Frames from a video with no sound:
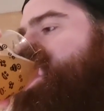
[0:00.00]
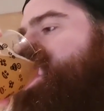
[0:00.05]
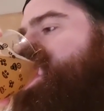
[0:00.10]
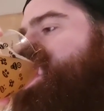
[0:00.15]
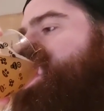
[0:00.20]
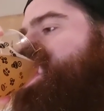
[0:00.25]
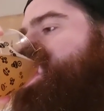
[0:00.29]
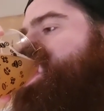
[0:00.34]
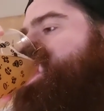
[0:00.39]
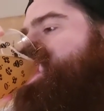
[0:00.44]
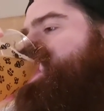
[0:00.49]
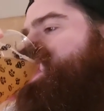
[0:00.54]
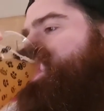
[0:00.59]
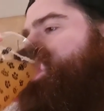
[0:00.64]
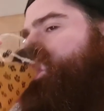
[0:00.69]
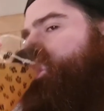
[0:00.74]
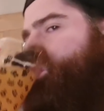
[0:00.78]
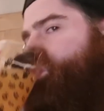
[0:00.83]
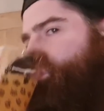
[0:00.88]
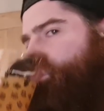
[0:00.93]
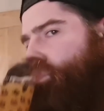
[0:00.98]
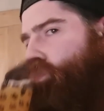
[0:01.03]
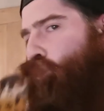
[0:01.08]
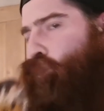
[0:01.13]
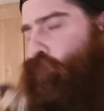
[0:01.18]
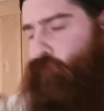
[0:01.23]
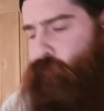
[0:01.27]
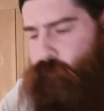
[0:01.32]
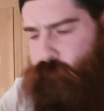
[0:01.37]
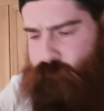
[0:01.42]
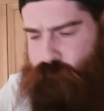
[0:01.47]

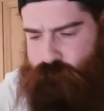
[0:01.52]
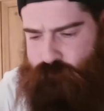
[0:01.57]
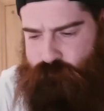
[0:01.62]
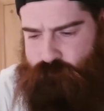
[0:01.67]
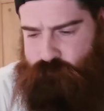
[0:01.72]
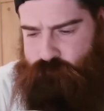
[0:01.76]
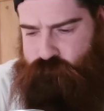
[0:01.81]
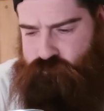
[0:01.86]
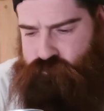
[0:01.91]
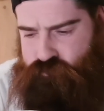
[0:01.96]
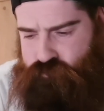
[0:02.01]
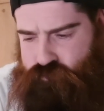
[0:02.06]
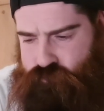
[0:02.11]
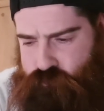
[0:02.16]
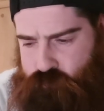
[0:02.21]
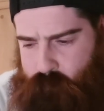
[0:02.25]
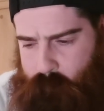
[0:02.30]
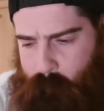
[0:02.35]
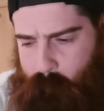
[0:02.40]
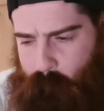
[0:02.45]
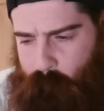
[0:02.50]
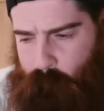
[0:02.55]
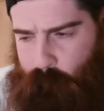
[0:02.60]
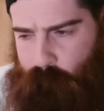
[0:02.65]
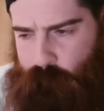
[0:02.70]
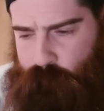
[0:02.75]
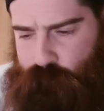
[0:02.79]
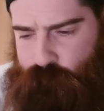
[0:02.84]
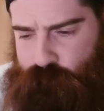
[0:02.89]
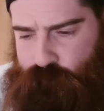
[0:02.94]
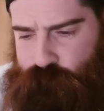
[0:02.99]

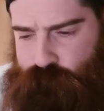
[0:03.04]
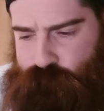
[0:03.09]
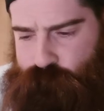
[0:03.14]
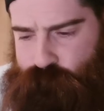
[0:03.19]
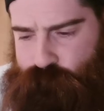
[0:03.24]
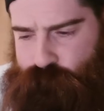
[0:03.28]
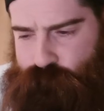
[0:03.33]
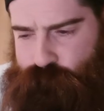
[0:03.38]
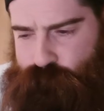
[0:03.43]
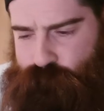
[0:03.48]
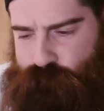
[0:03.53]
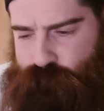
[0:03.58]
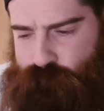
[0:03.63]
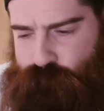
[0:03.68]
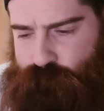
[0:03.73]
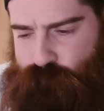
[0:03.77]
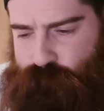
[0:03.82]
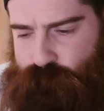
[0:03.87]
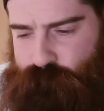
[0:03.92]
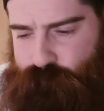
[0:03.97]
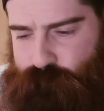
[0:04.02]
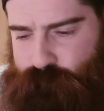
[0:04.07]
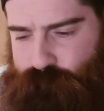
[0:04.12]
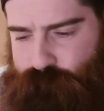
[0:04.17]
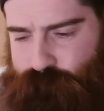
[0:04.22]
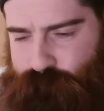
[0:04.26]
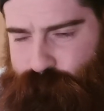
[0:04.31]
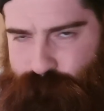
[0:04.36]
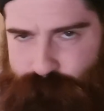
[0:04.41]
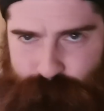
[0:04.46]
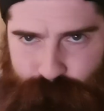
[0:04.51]

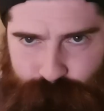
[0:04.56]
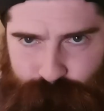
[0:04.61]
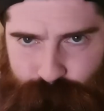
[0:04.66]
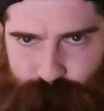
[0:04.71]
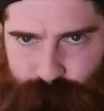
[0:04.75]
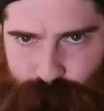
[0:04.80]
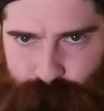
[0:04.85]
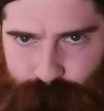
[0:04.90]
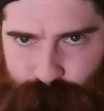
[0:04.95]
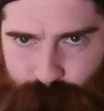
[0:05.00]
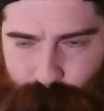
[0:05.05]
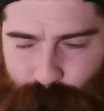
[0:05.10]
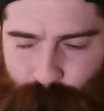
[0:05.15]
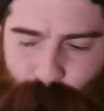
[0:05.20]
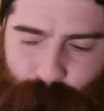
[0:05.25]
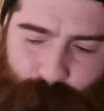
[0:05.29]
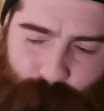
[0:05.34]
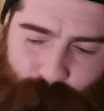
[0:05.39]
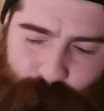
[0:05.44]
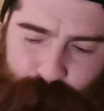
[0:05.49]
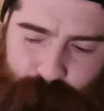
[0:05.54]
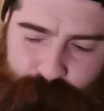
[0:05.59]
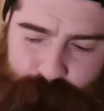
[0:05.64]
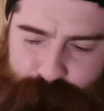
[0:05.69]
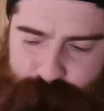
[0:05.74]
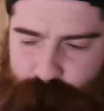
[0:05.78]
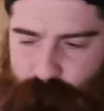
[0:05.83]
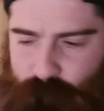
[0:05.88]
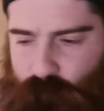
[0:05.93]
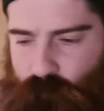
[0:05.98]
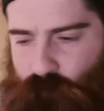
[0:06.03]

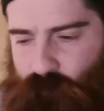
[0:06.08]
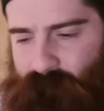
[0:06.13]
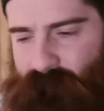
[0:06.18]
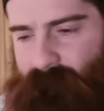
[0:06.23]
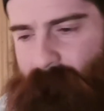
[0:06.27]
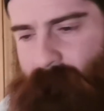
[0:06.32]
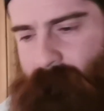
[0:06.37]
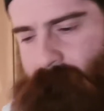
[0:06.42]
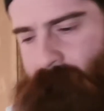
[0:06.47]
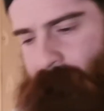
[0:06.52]
(silence)